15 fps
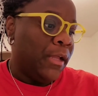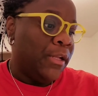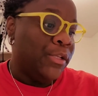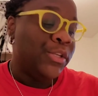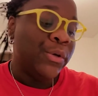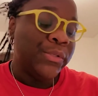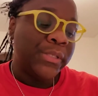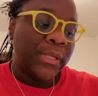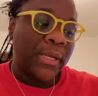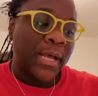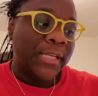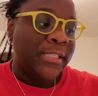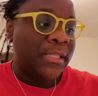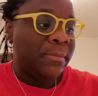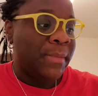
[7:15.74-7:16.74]
Due to the
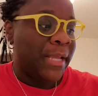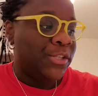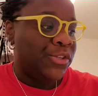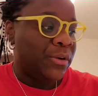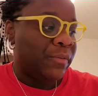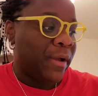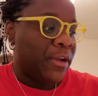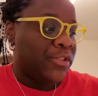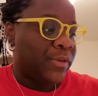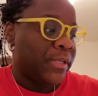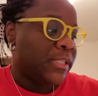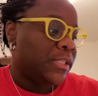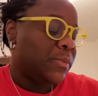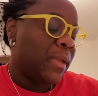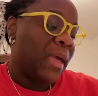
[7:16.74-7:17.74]
custom nature of our
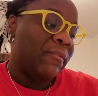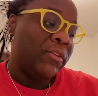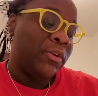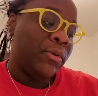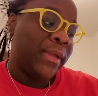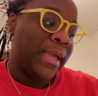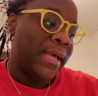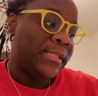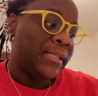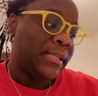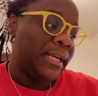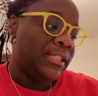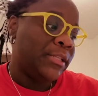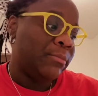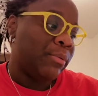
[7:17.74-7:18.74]
dresses, we have a no
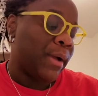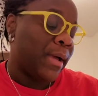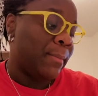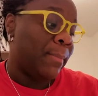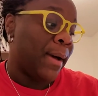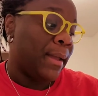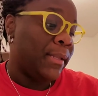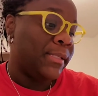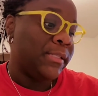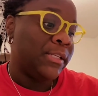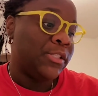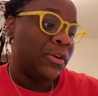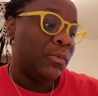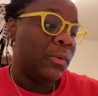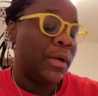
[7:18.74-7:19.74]
cancellation policy.
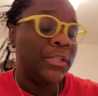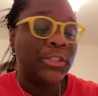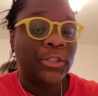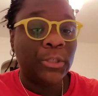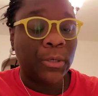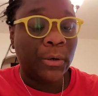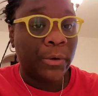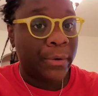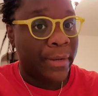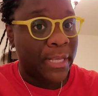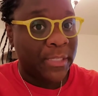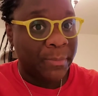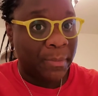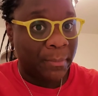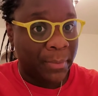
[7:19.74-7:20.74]
So once your order
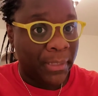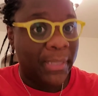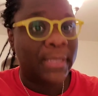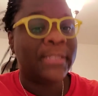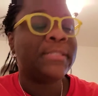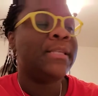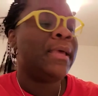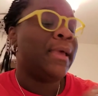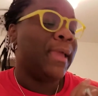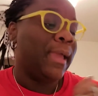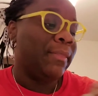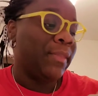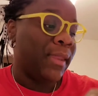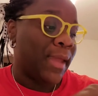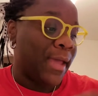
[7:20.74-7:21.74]
has been placed,
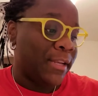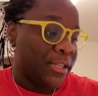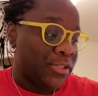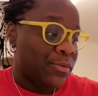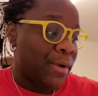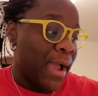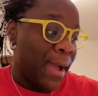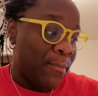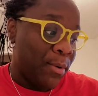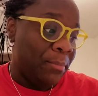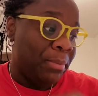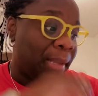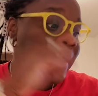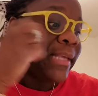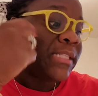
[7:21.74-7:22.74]
and then I describe
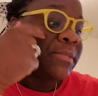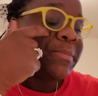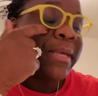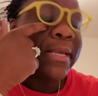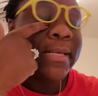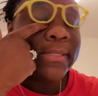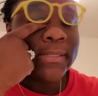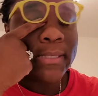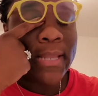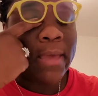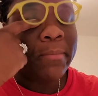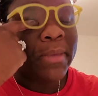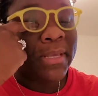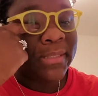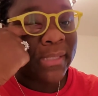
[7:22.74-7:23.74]
what place means, and
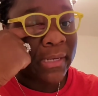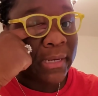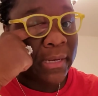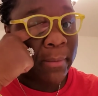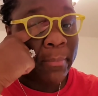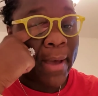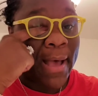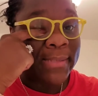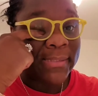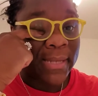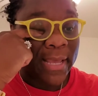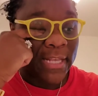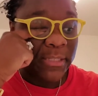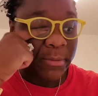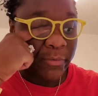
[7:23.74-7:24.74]
that means that a deposit
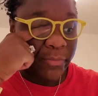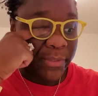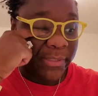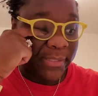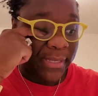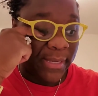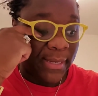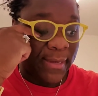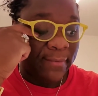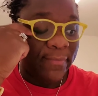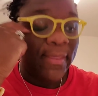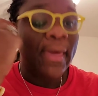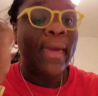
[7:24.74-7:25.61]
has been received